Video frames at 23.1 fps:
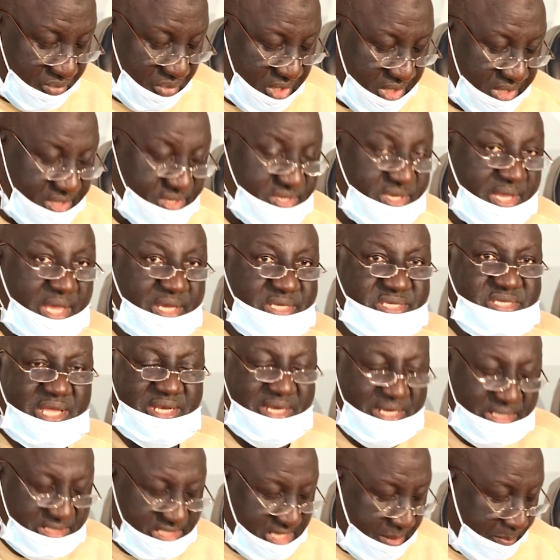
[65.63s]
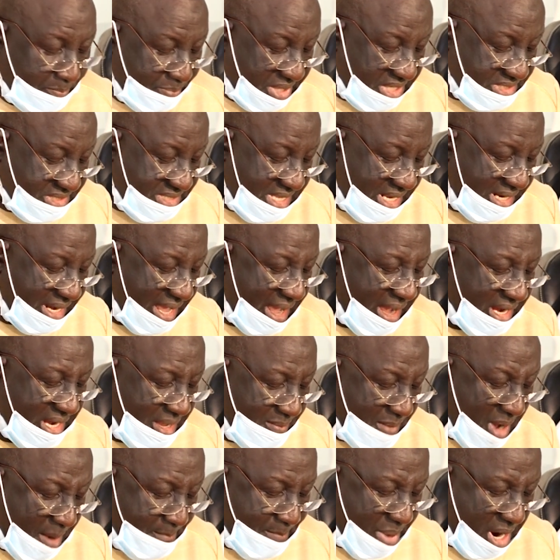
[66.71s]
His Excellency President
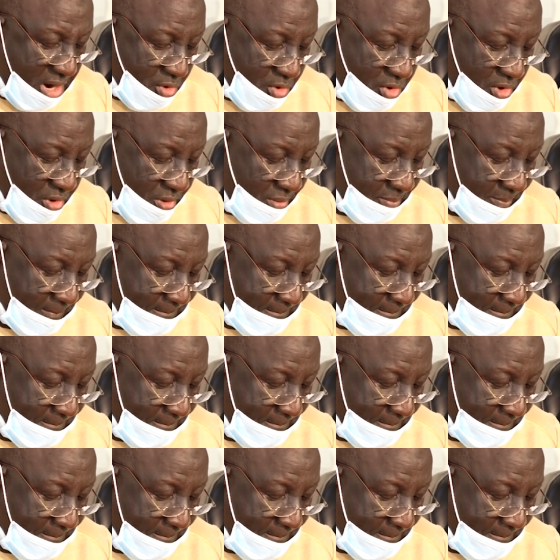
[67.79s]
Adama Barrow,